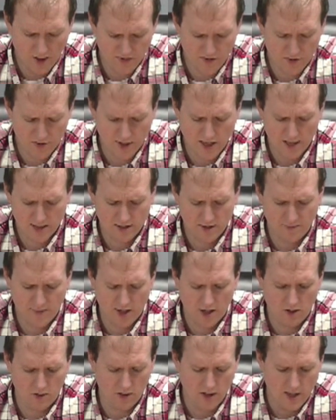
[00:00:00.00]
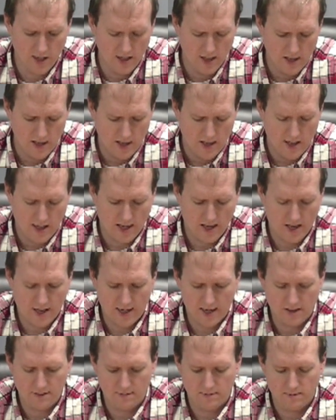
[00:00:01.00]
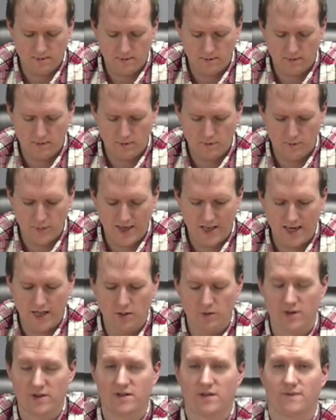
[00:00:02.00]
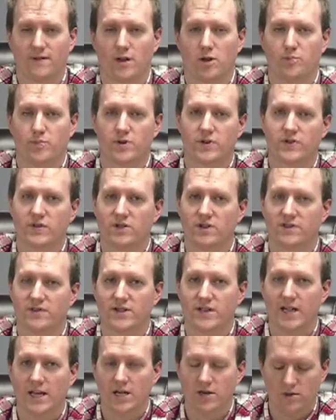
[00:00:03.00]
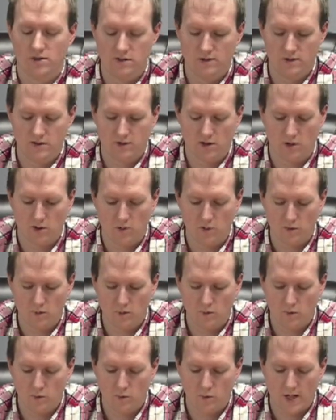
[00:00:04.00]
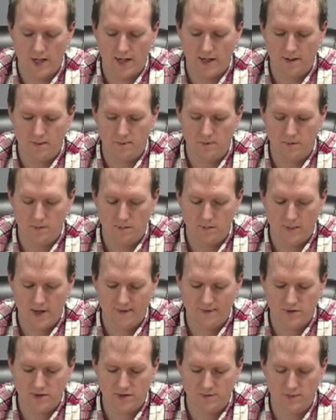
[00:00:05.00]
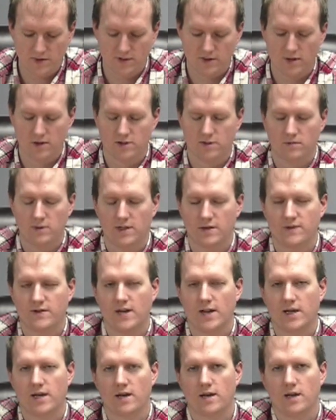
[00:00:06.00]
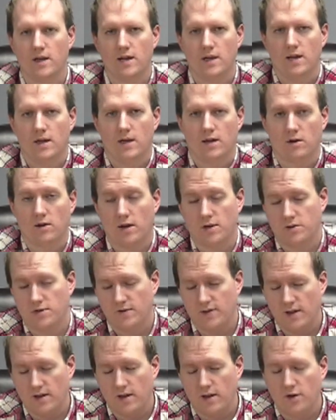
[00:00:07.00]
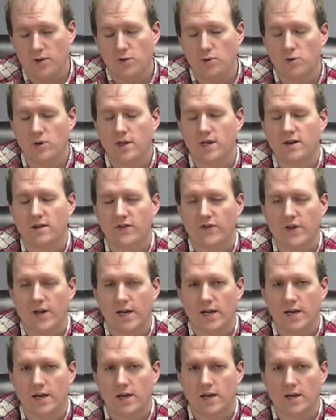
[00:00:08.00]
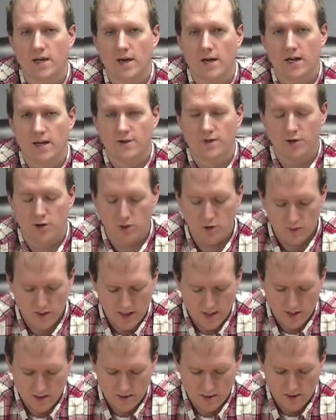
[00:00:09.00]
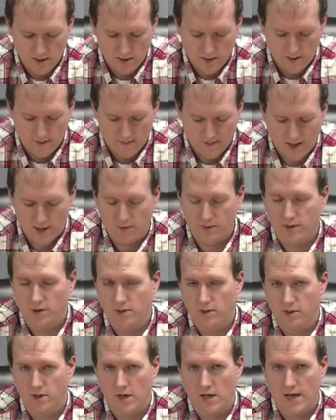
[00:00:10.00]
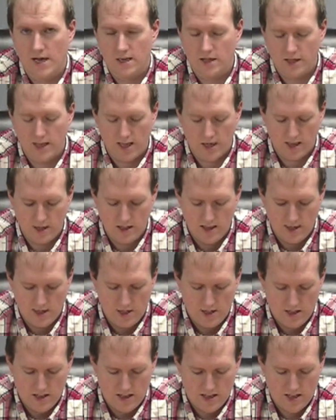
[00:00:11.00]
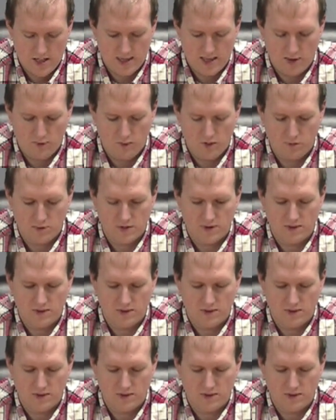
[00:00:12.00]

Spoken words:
talked about beginning with developer solicitation. So after some discussion, we decided, or I should say the authority decided in the new year, following the New Year holiday, that we would